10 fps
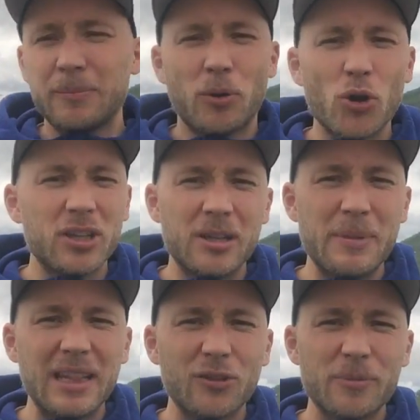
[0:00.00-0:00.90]
point in the
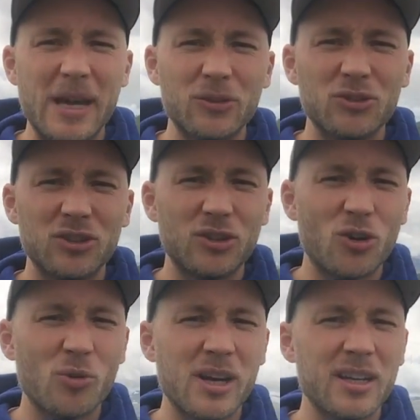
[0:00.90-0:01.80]
middle of the mountains in
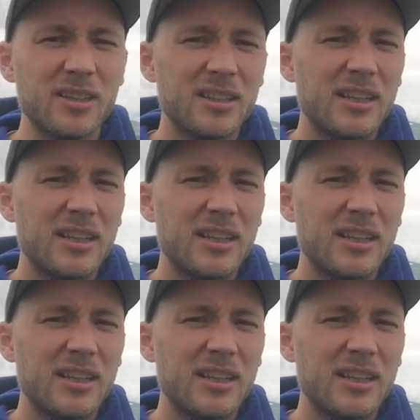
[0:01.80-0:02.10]
Norway,